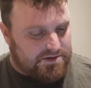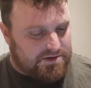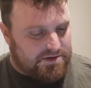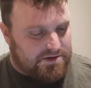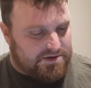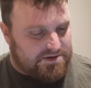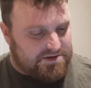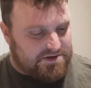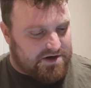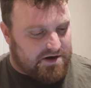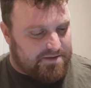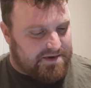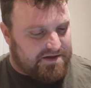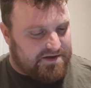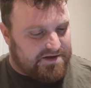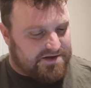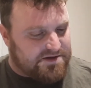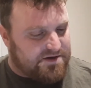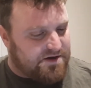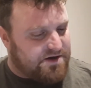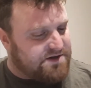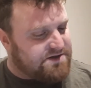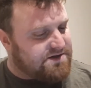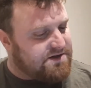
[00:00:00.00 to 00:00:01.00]
Sorry about this,
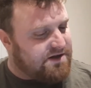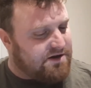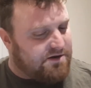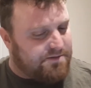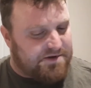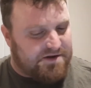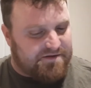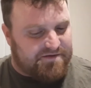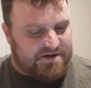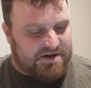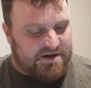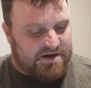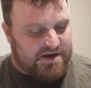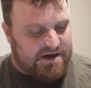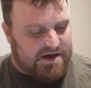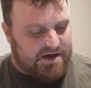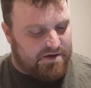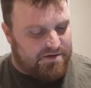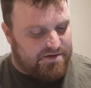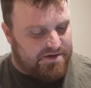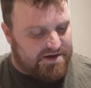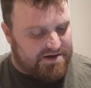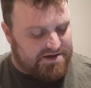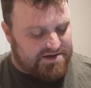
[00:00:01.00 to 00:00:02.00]
guys. A little bit of a delay
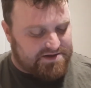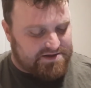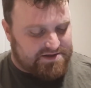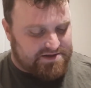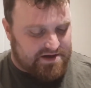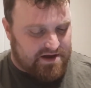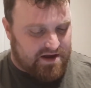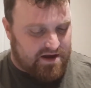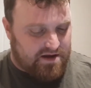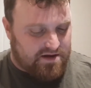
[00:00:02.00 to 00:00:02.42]
on this.